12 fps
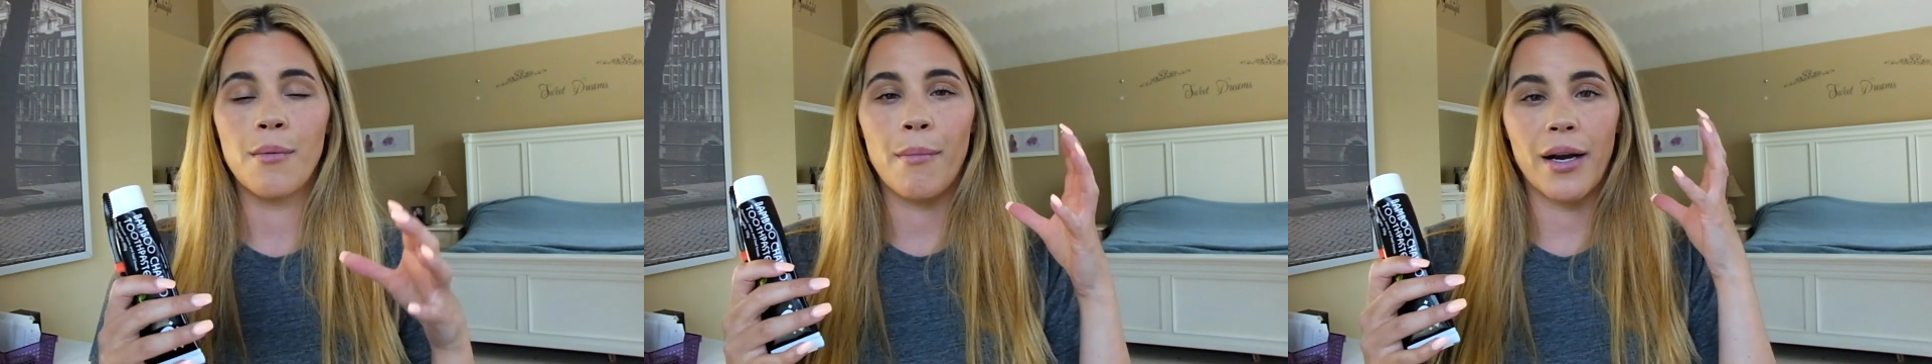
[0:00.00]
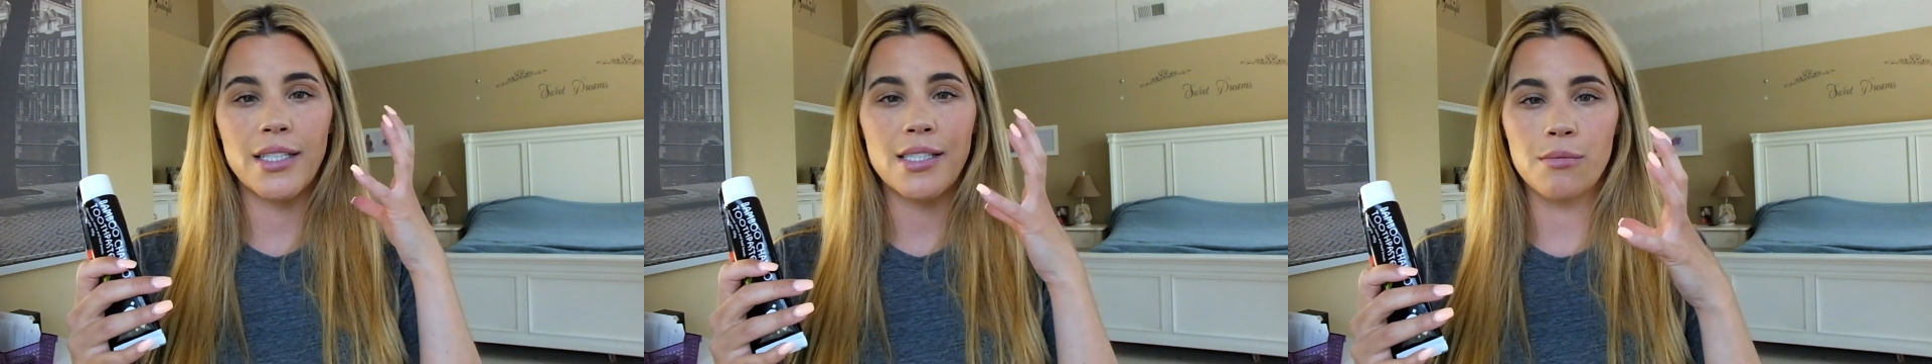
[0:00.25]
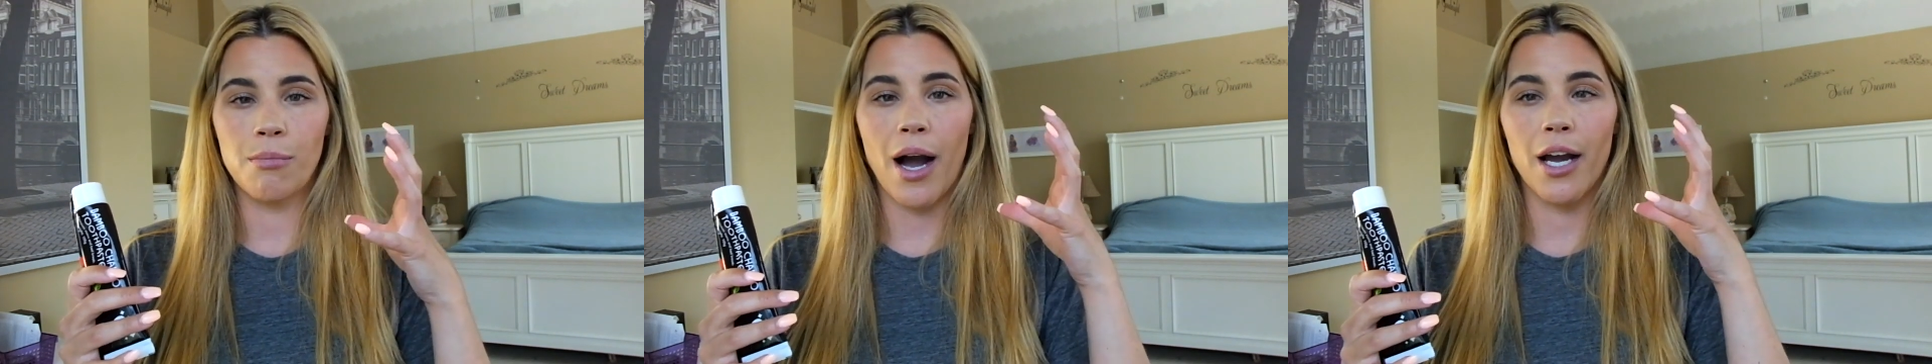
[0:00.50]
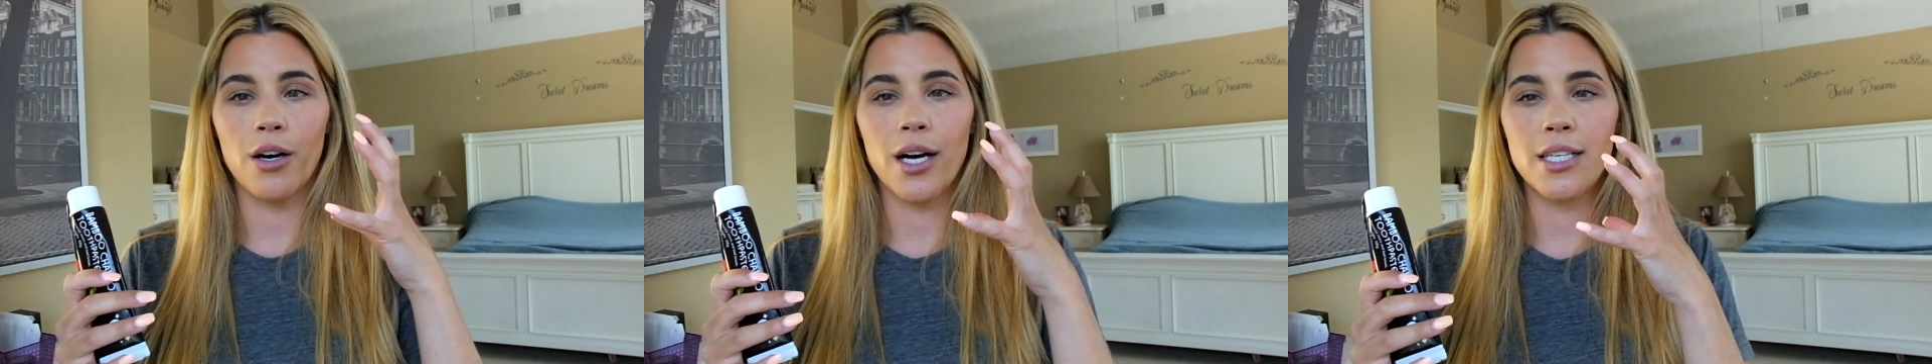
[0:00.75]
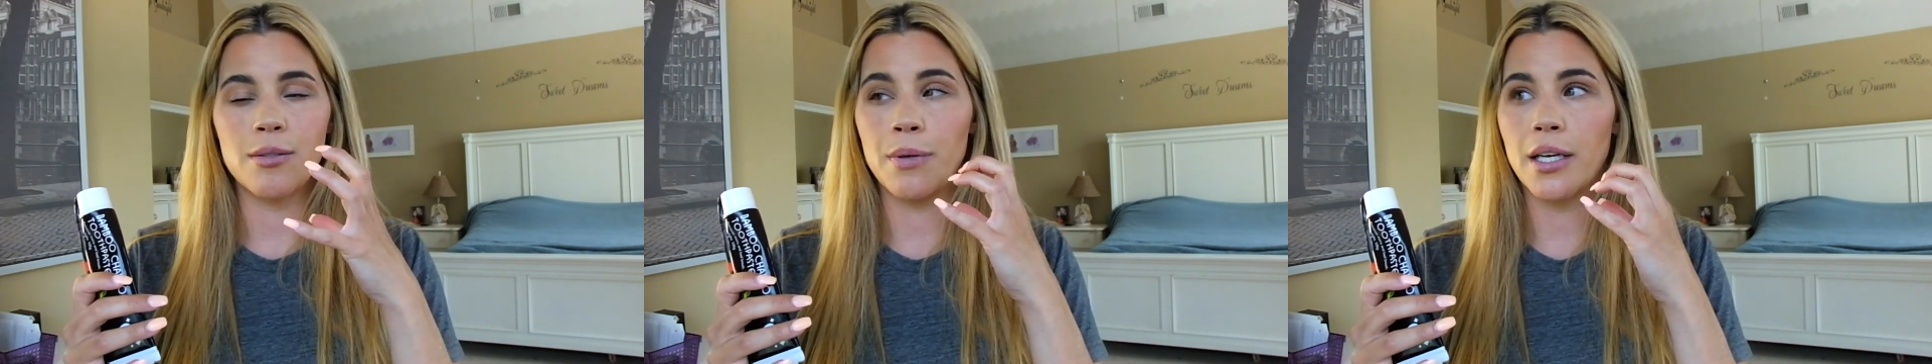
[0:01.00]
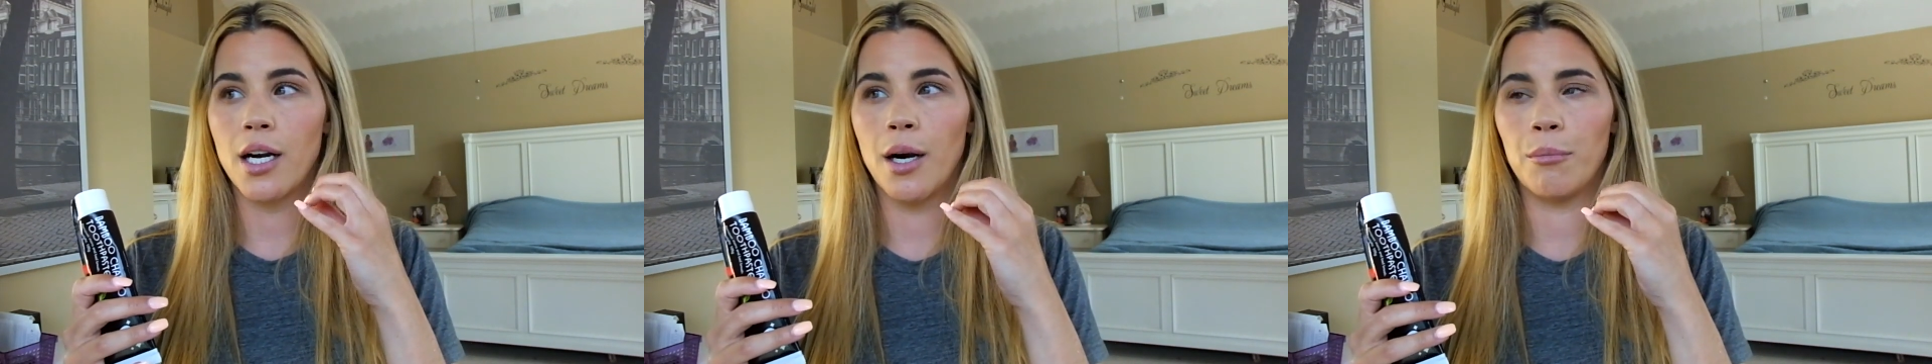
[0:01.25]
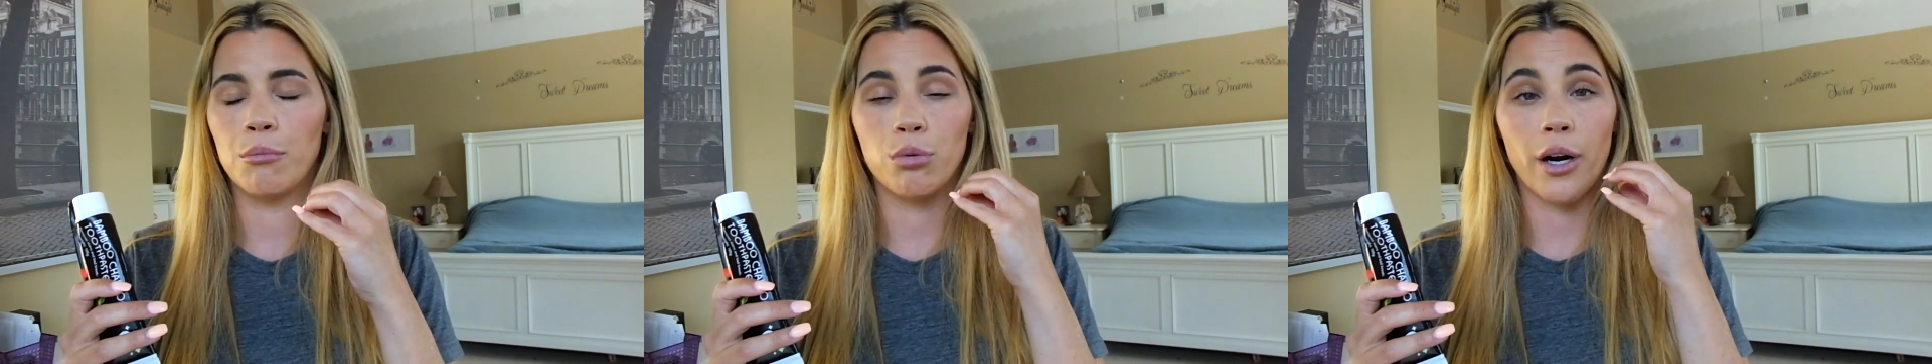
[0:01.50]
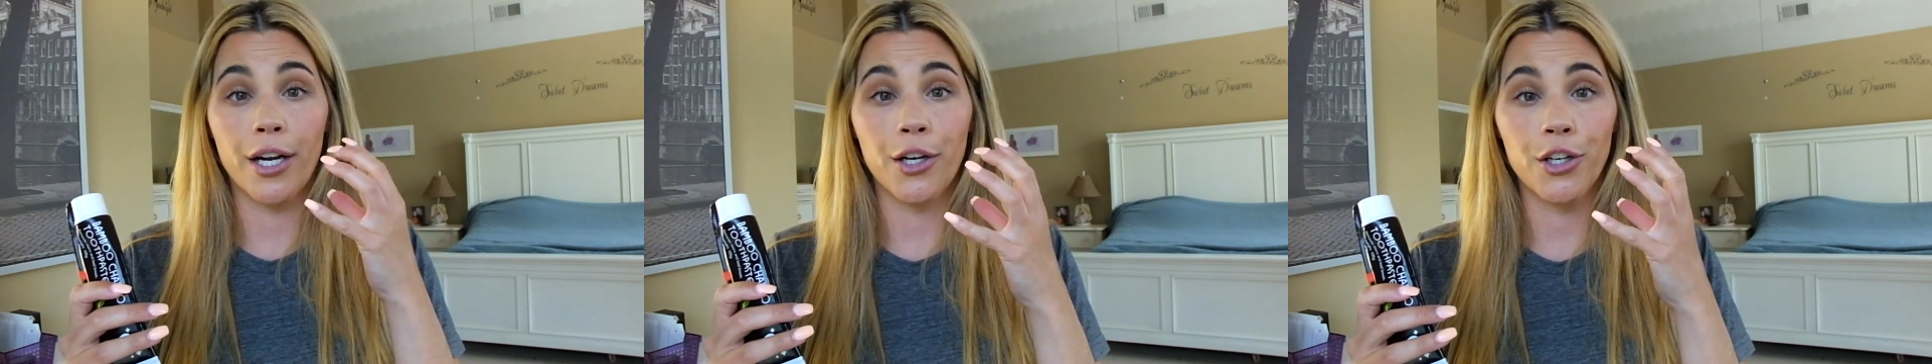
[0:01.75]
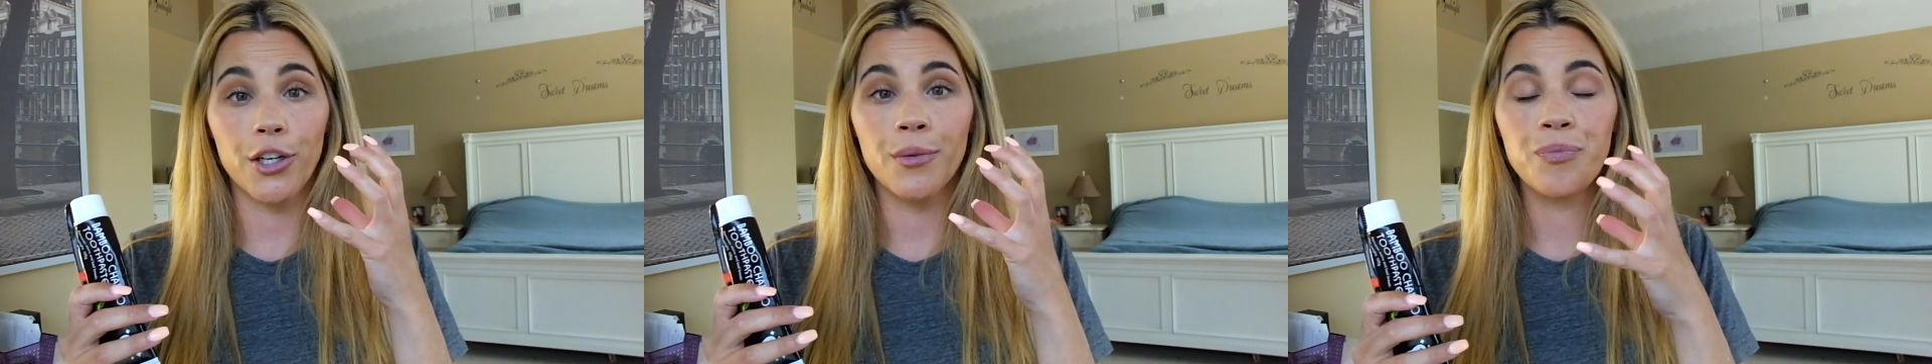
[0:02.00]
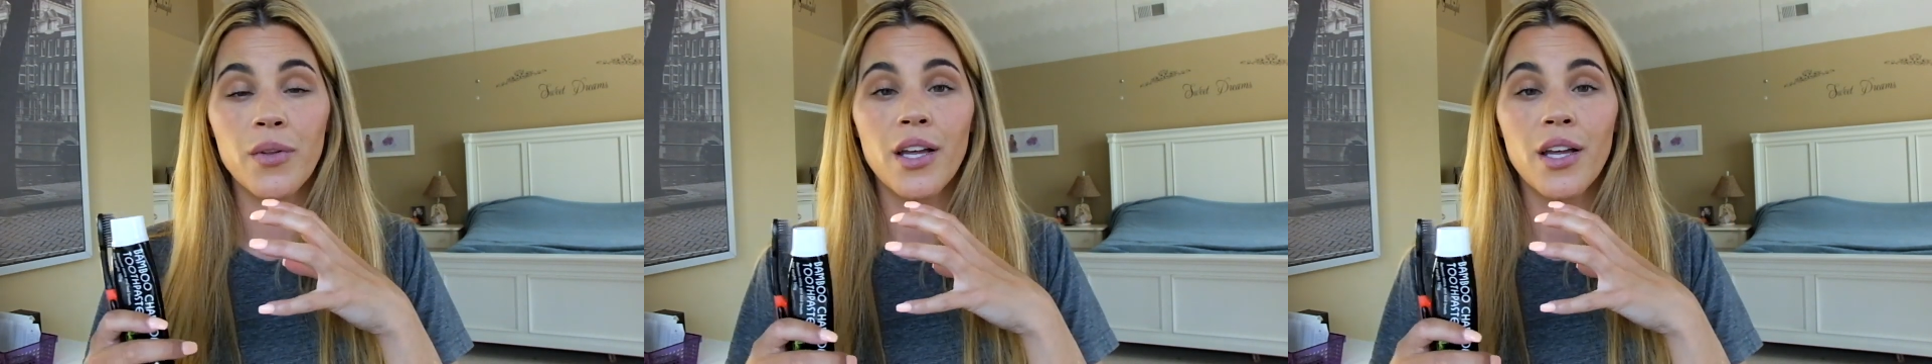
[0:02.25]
my smile has become brighter.